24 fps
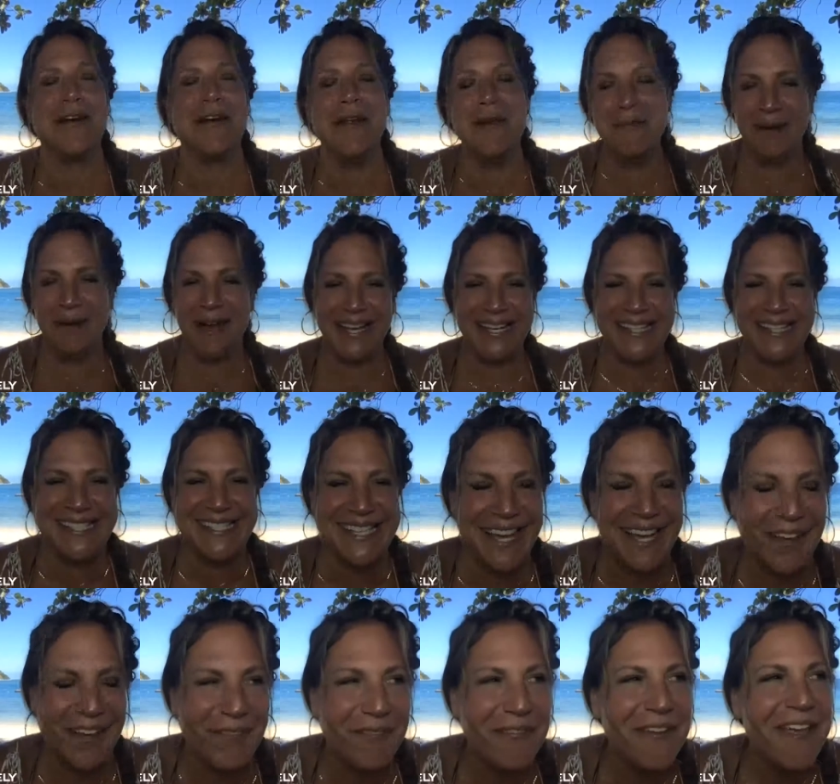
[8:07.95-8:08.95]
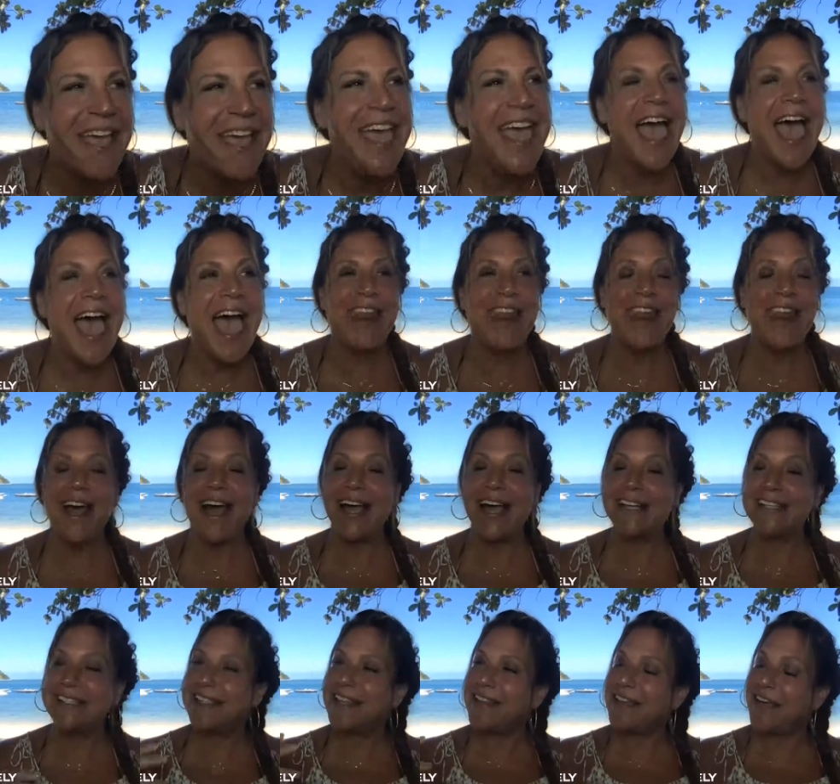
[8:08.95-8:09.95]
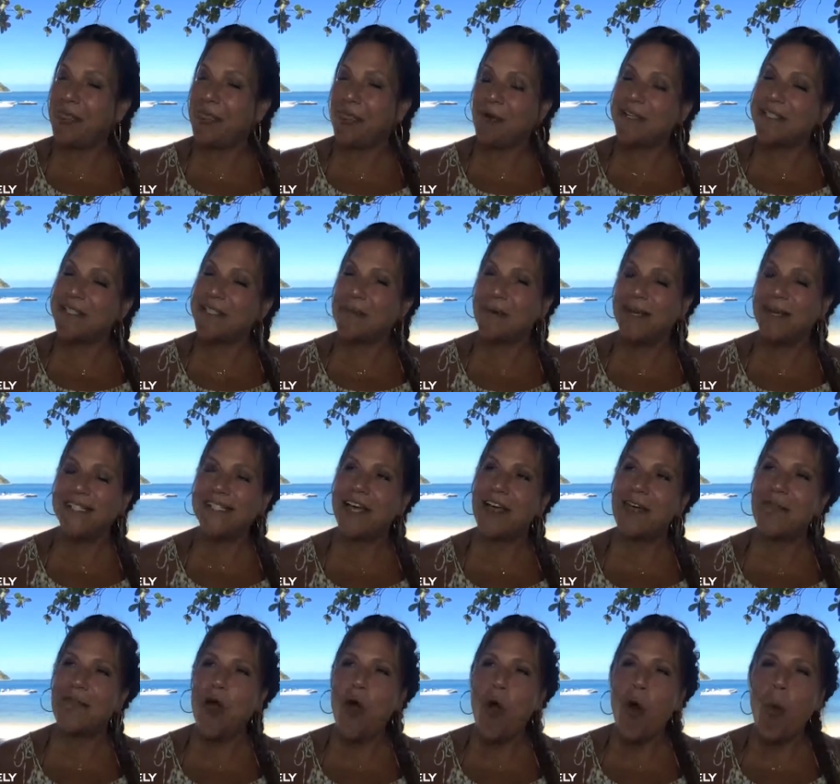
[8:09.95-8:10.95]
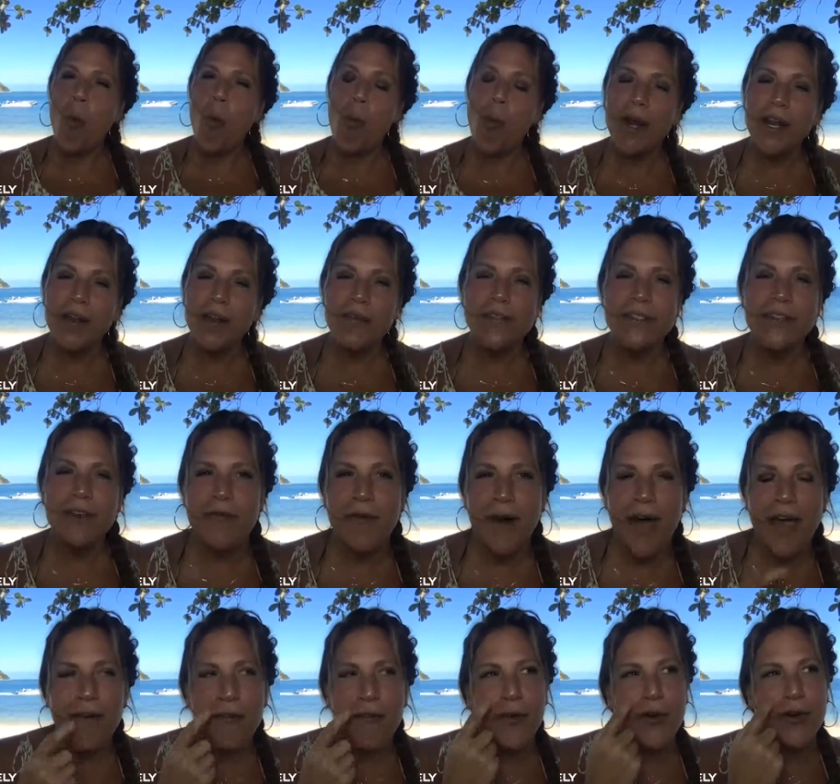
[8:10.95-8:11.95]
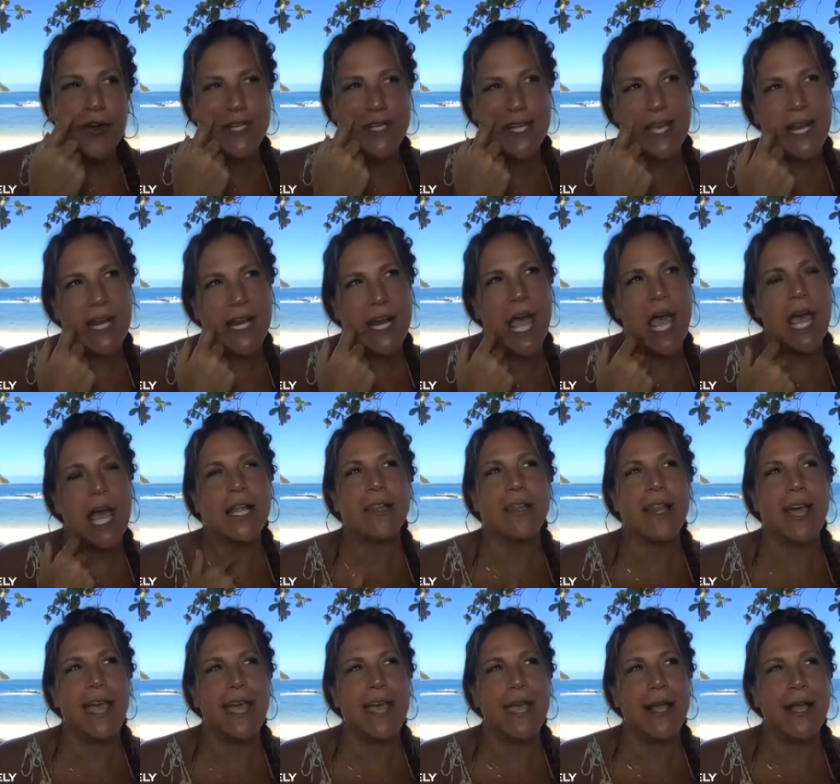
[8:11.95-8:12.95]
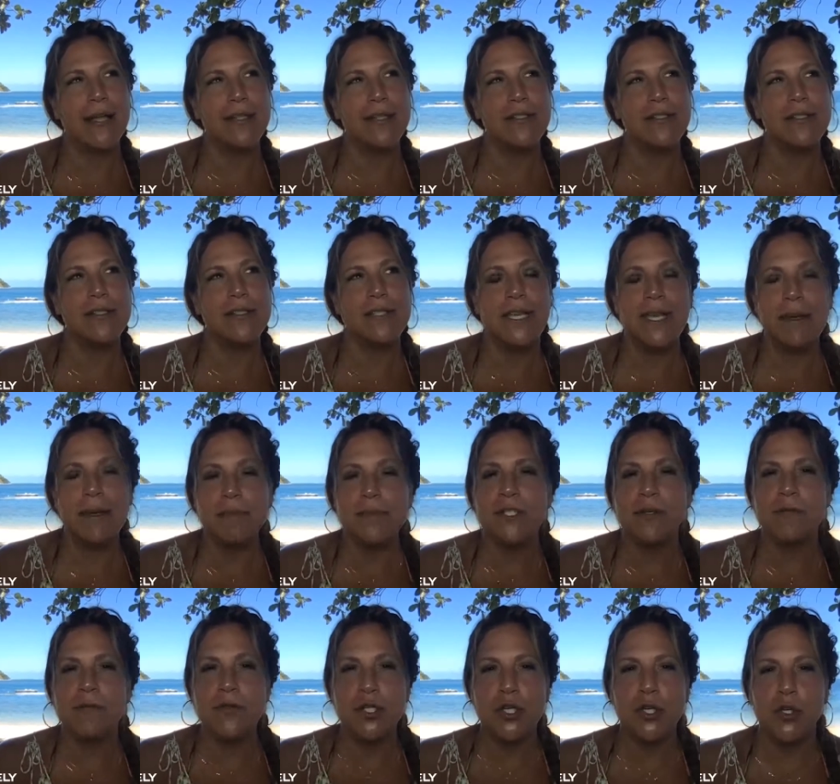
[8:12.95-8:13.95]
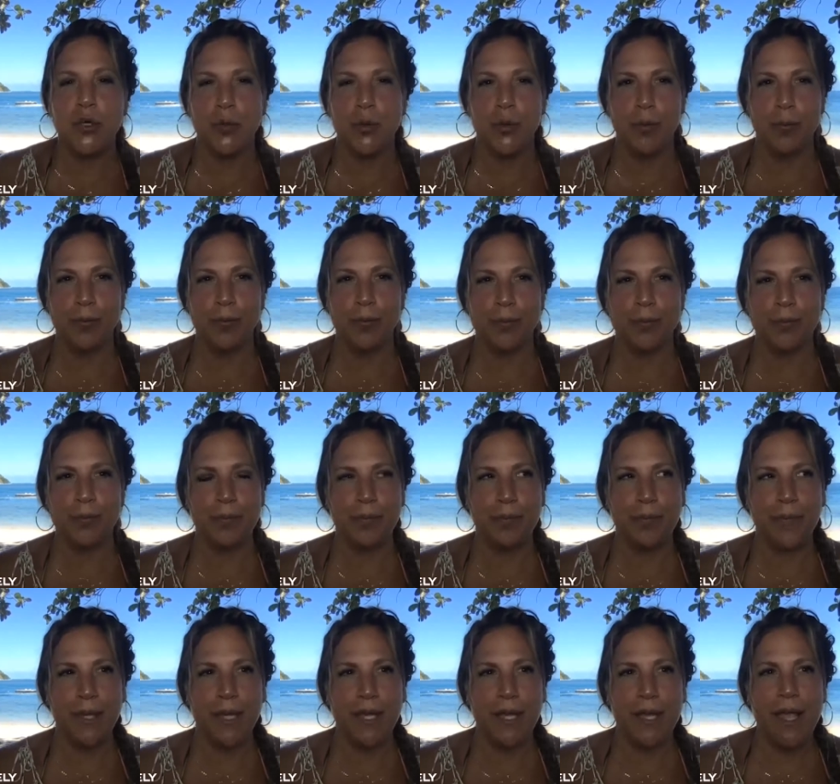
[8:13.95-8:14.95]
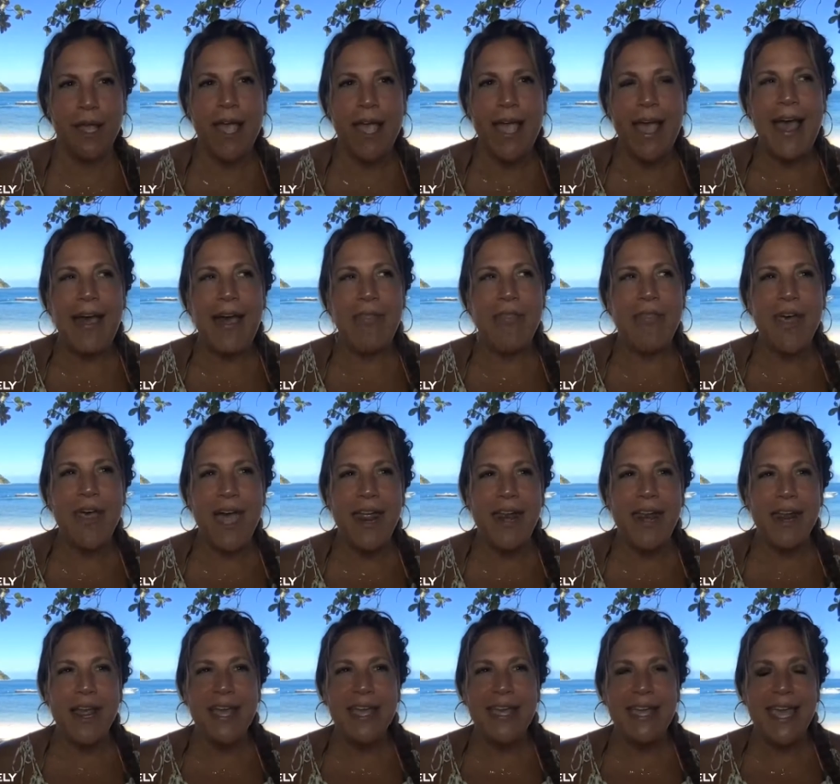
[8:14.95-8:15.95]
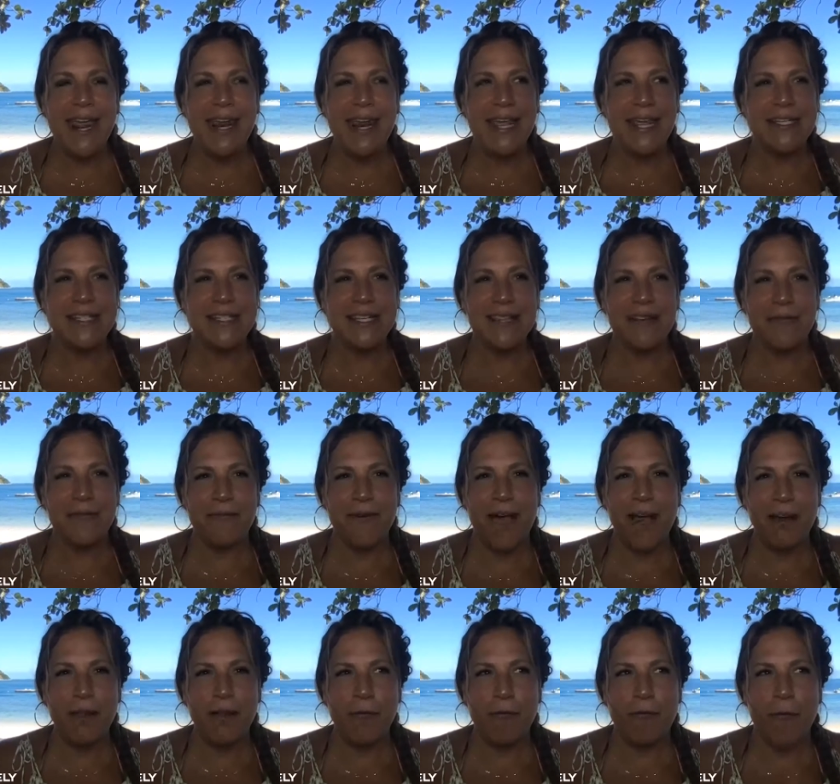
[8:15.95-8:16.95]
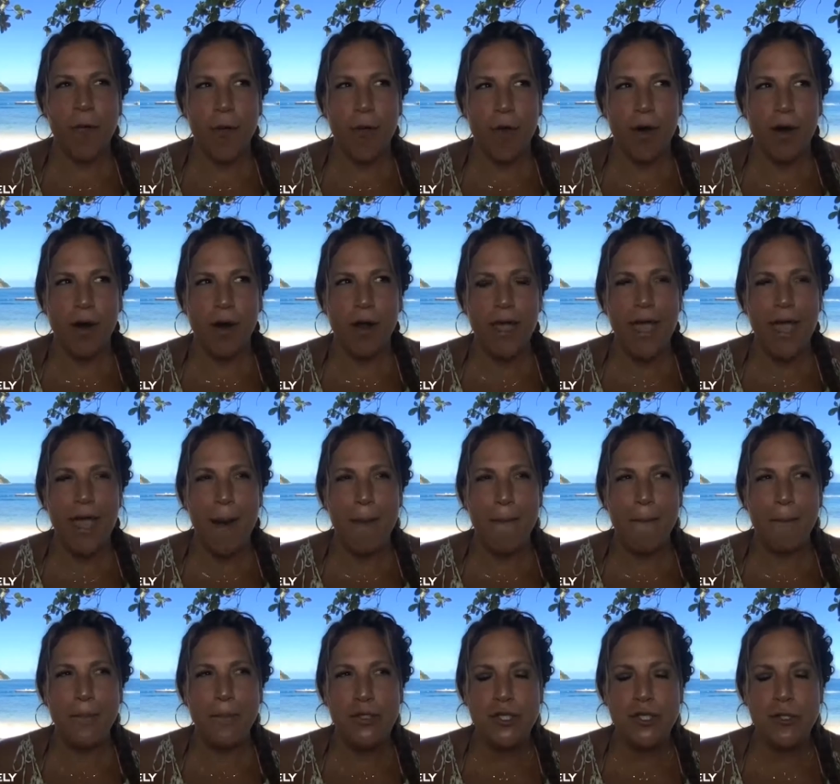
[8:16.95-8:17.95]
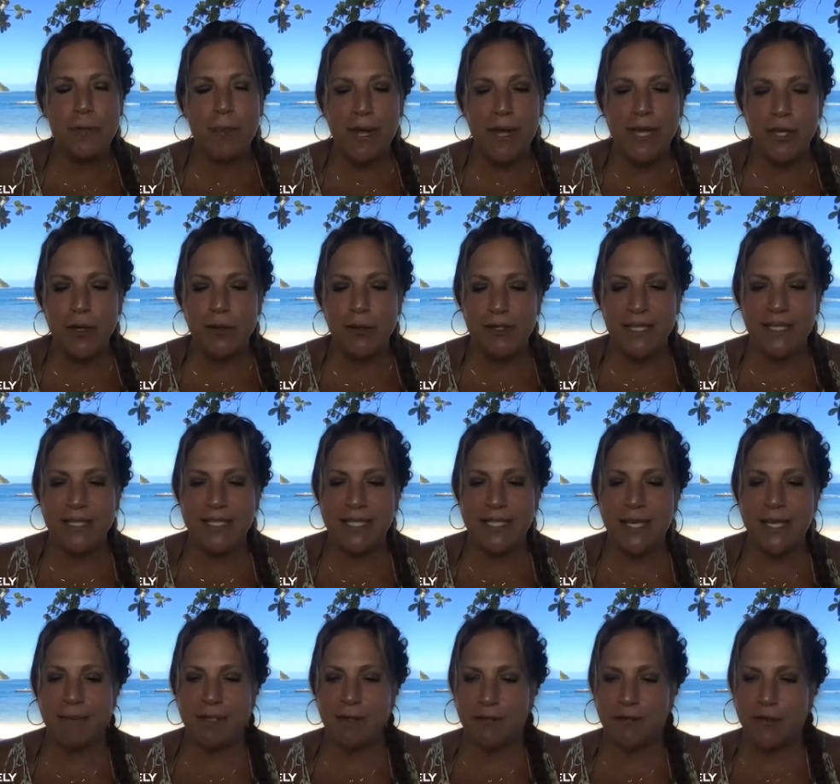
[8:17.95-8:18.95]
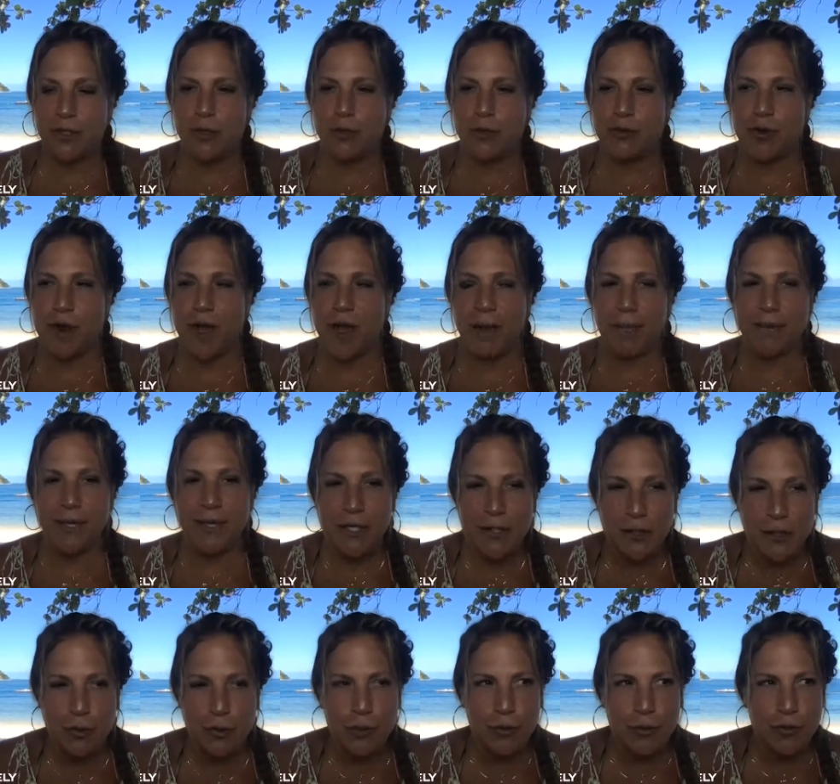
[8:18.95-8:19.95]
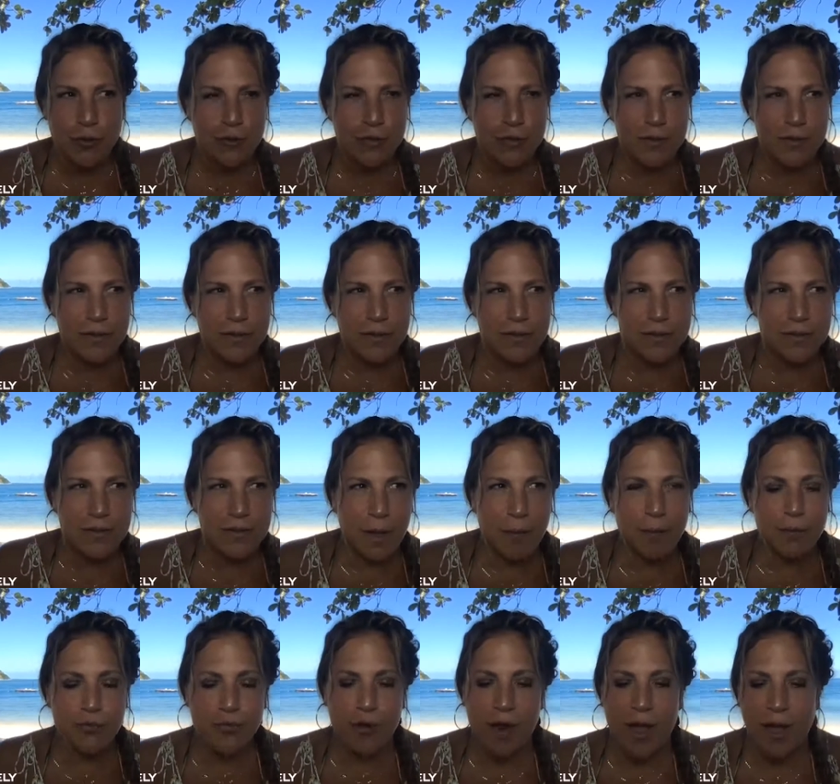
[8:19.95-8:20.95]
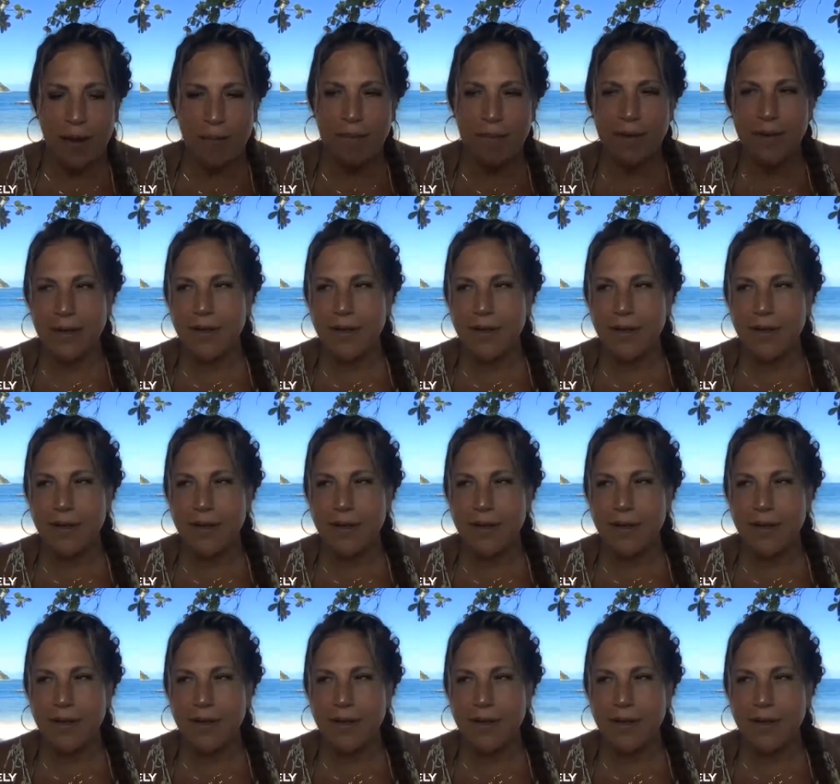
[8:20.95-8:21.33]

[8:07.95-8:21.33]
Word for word: on myself? And I, I thought to myself, what if Survivor did like teams of two and then getting to the final four just by using teams of two tribes, like two double tribe?